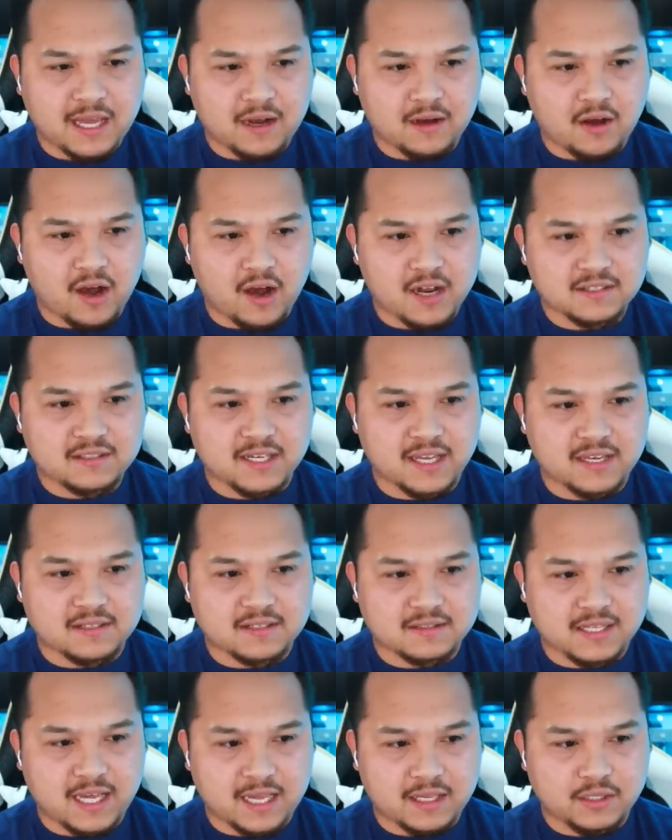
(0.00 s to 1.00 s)

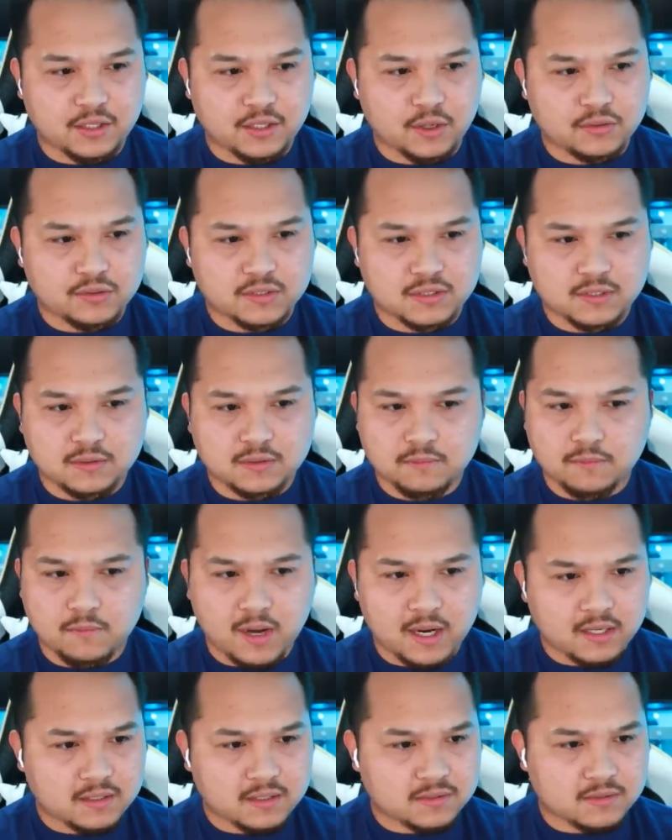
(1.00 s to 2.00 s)
context that, you know, she
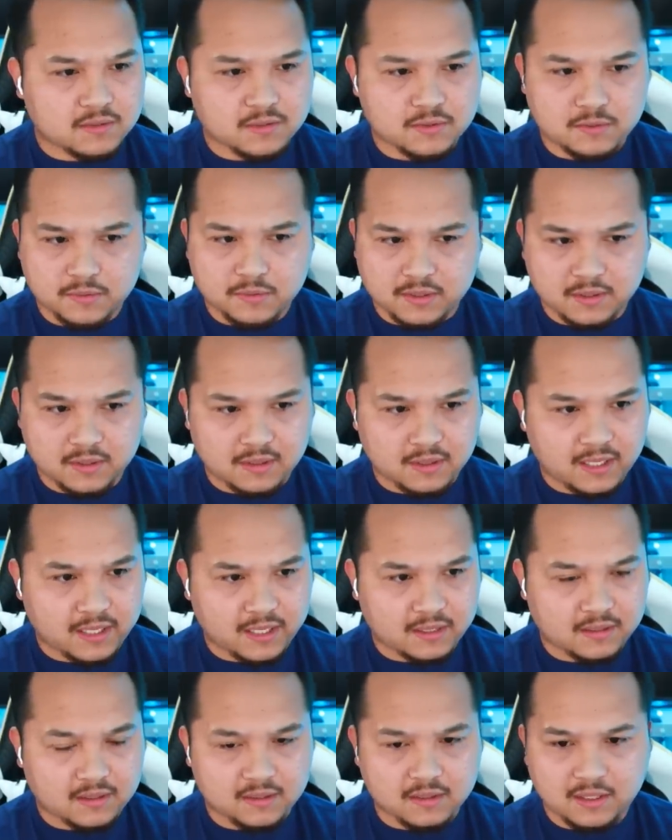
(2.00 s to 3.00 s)
wanted to treat her
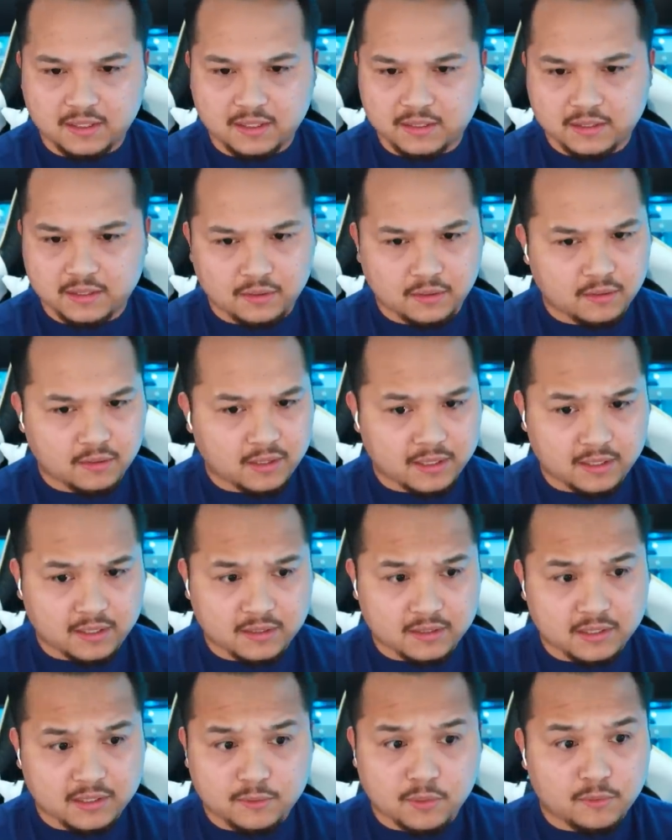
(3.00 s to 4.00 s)
like, you know, like an
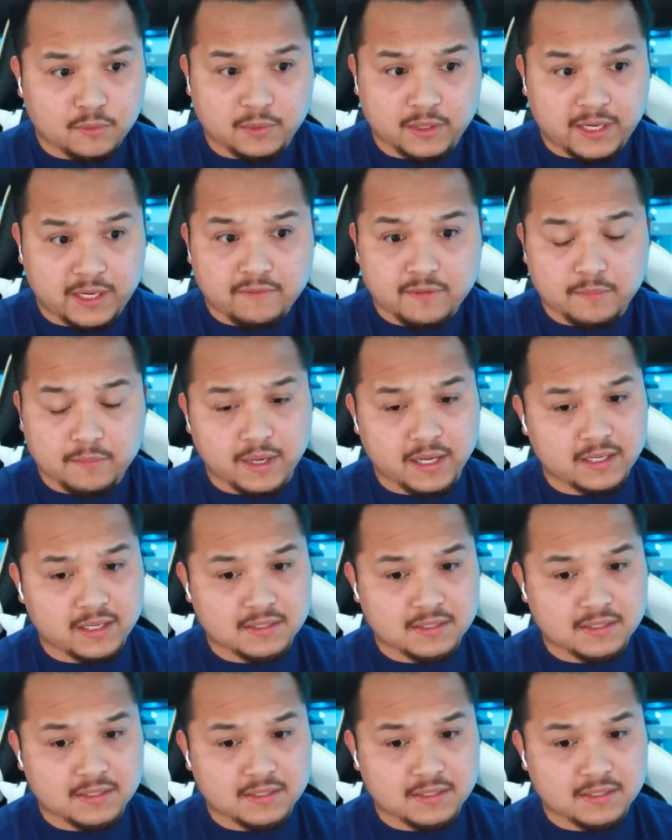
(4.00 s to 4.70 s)
equal with everybody.